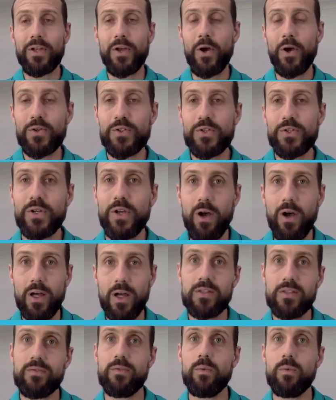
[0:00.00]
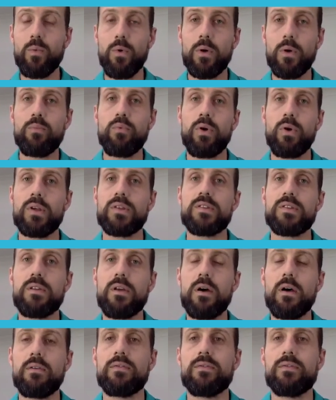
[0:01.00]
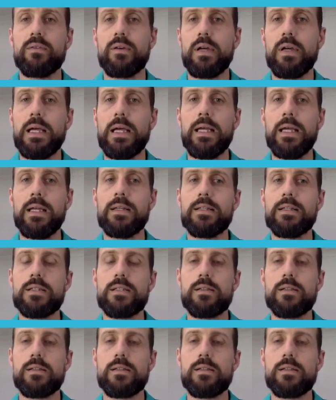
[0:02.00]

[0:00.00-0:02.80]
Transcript: go-to guys for WordPress stuff. And